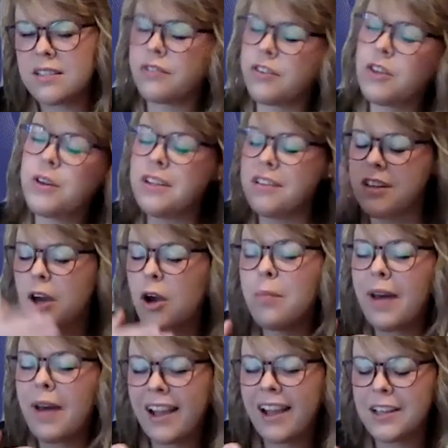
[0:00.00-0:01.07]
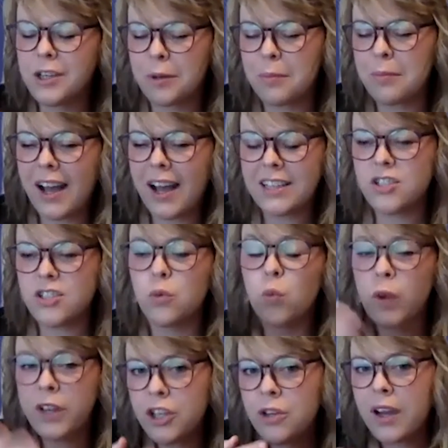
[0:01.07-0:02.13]
if you could go back in your mind to
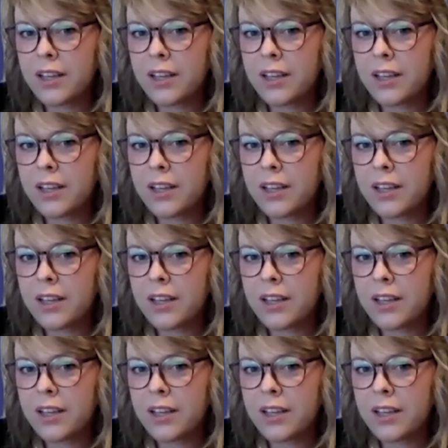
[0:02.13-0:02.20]
when you